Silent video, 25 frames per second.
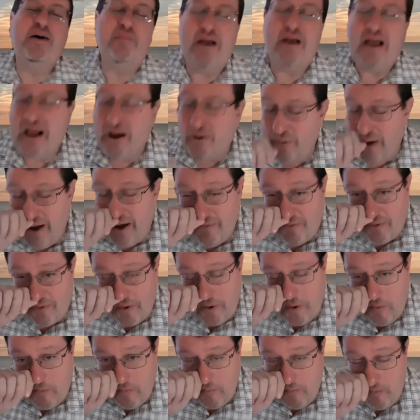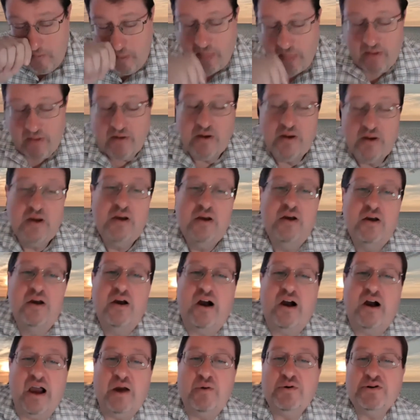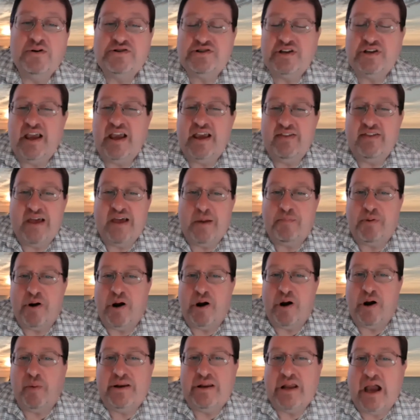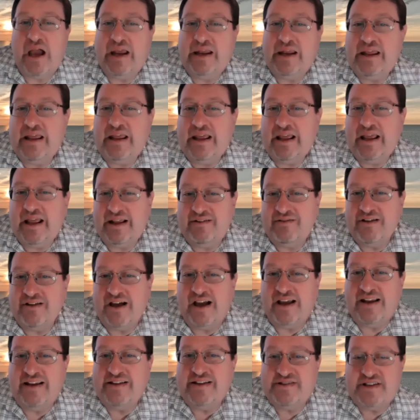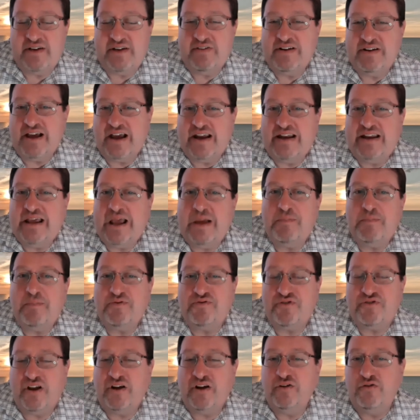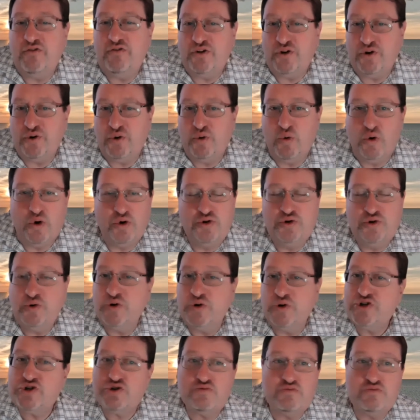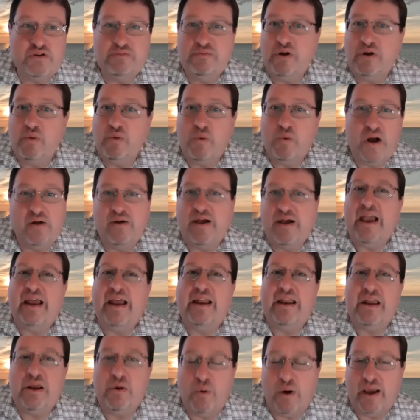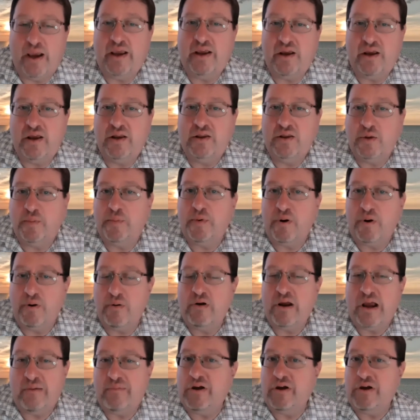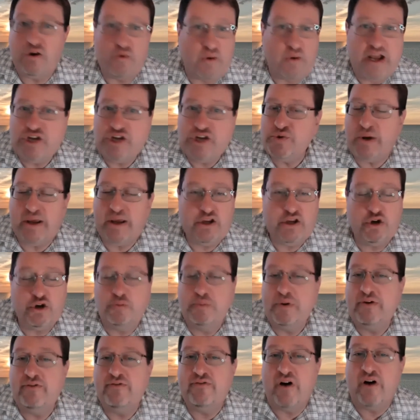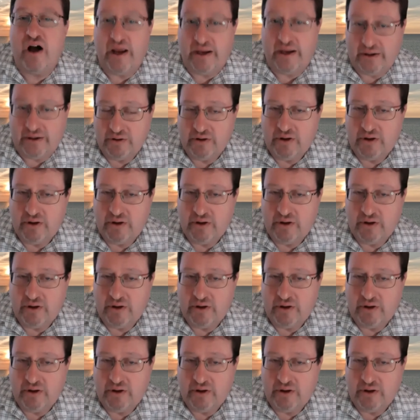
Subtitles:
However, I would say that probably 97, 98% of you will do extremely well anyway in the program and graduate, and you'll be fine.